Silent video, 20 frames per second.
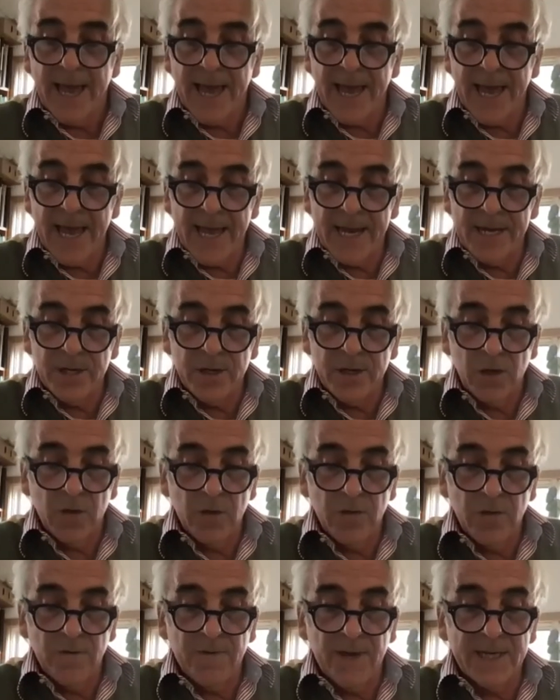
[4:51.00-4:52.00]
and
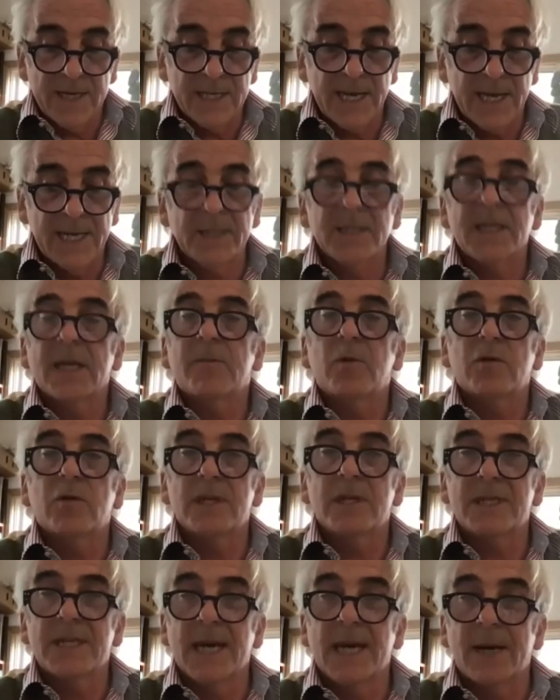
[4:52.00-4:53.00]
her fantastic book,
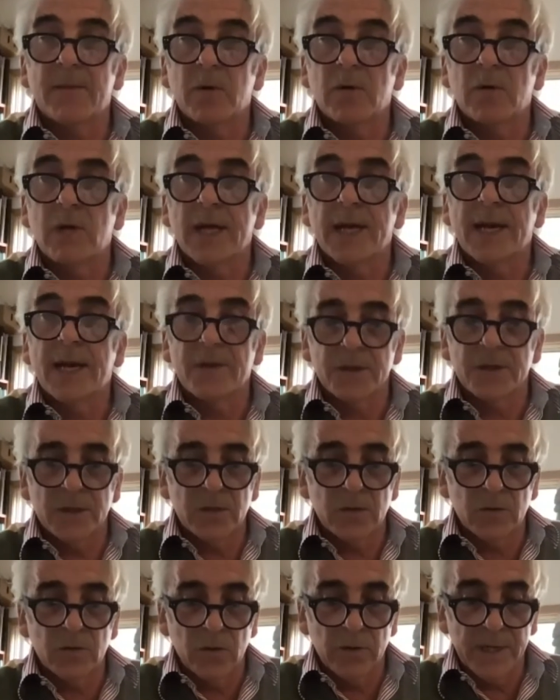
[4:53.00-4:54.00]
The Double and Other
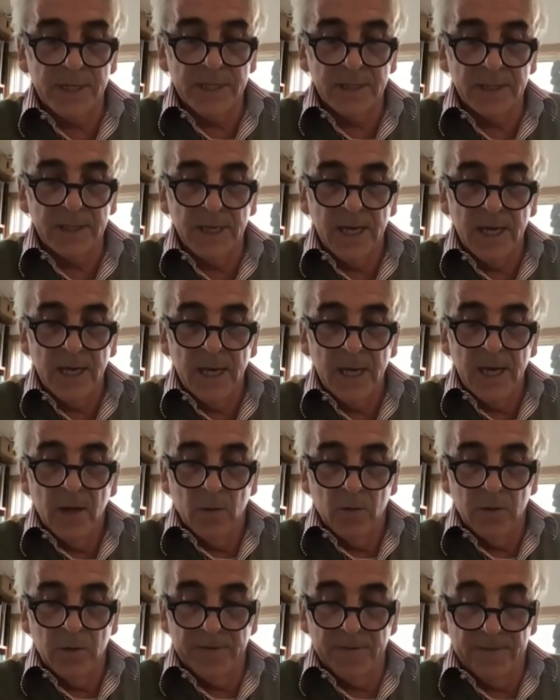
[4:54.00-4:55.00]
Stories,
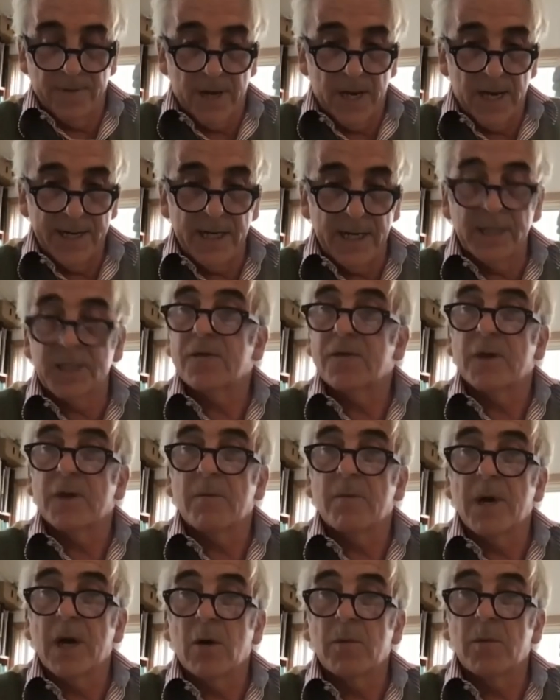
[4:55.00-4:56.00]
was a finalist for the
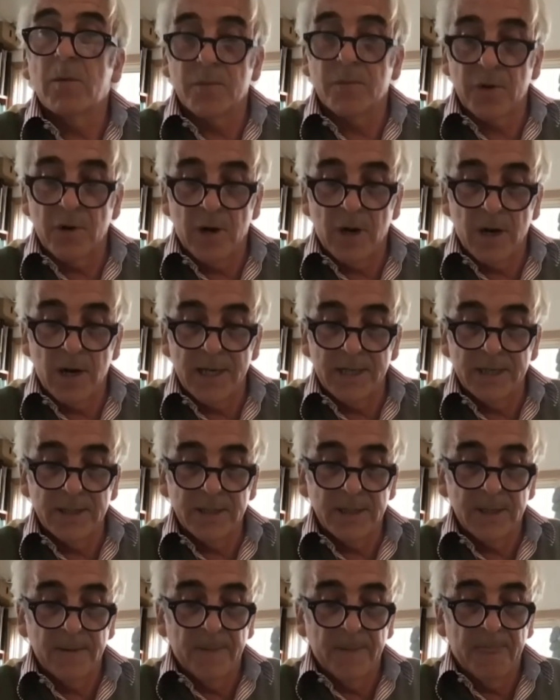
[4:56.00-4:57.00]
Melbourne
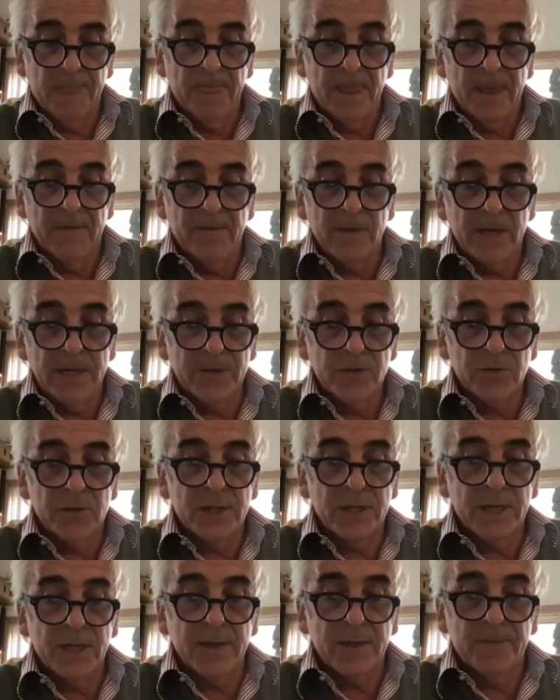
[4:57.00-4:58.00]
Prize for
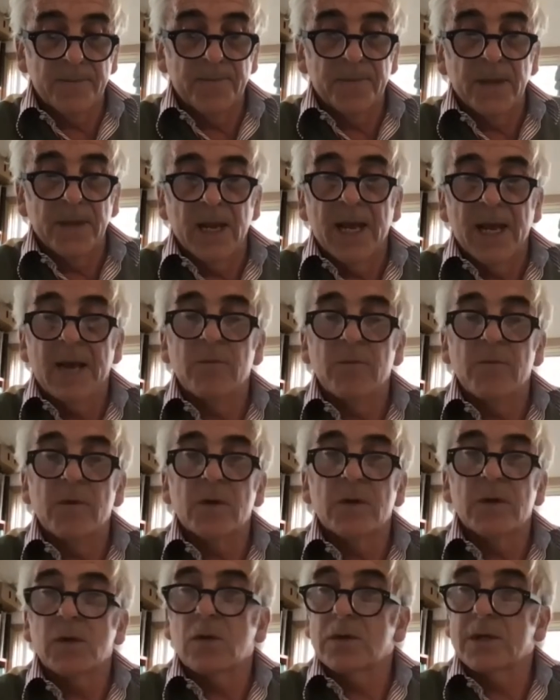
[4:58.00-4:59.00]
Literature, and
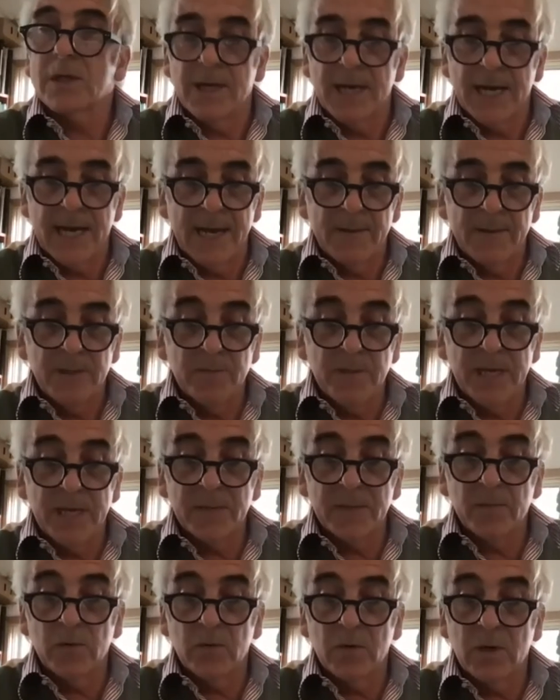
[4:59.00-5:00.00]
was also named a
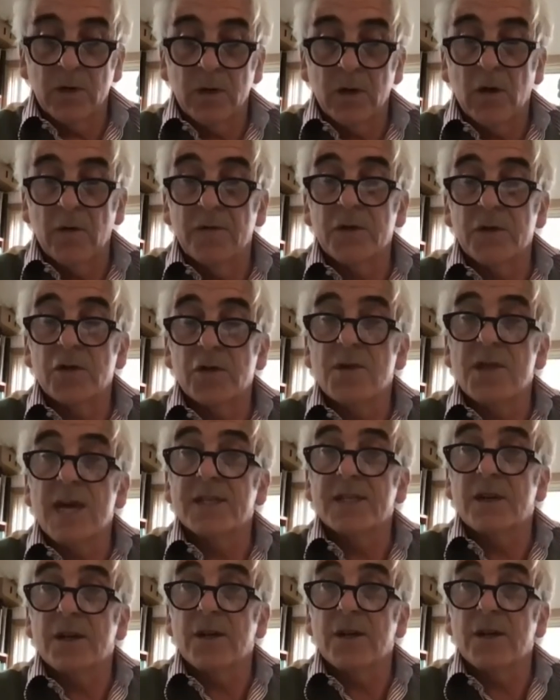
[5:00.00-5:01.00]
best book of
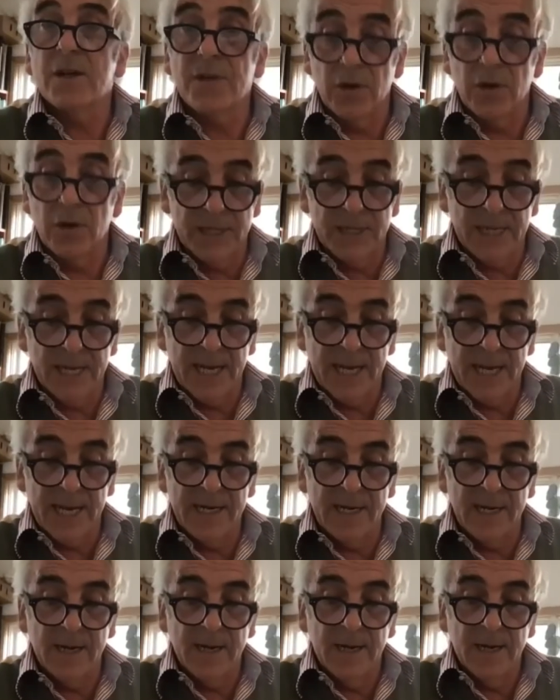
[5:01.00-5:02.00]

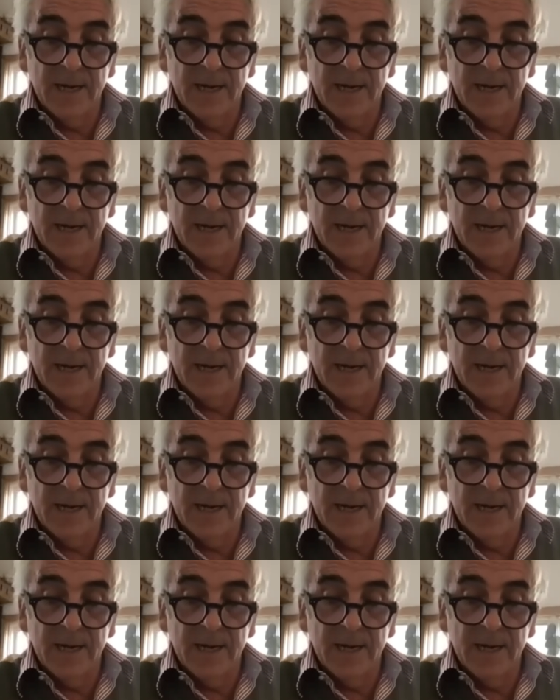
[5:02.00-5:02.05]
2013